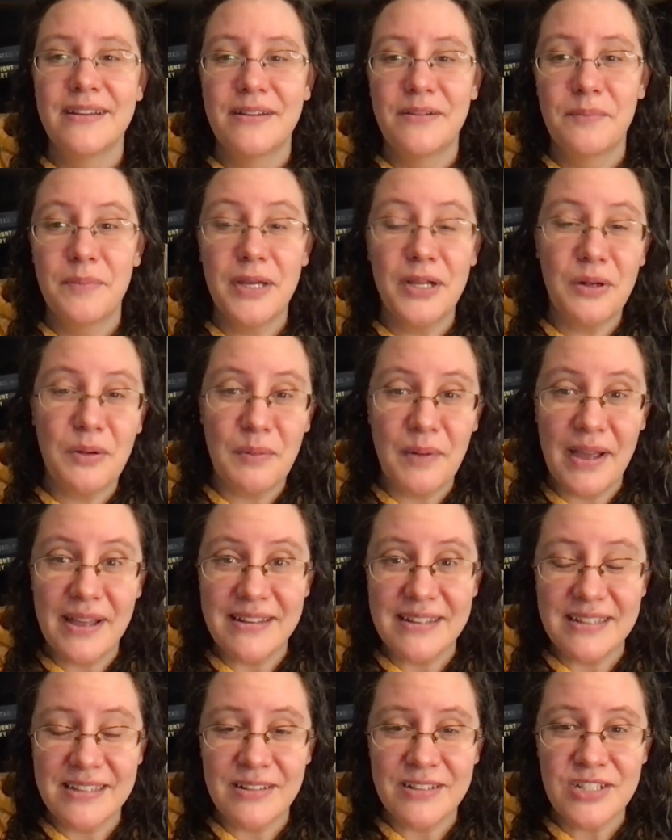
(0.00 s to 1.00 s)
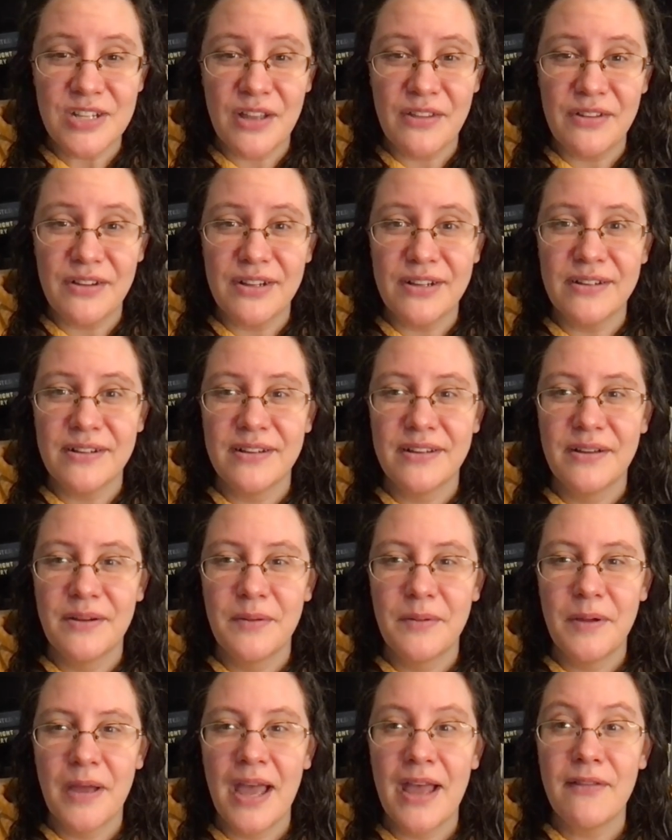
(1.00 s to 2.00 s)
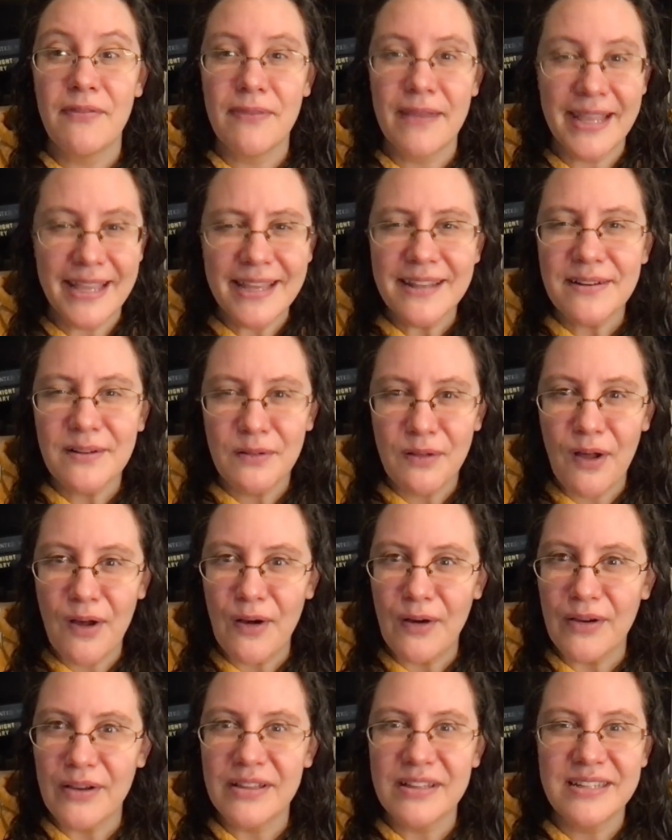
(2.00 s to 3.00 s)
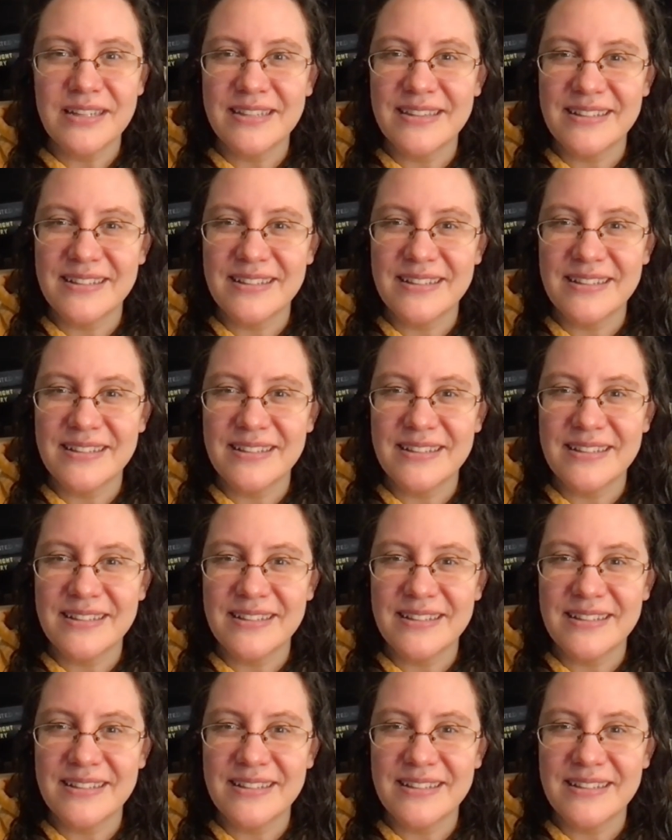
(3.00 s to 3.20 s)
been around each other, and they get along.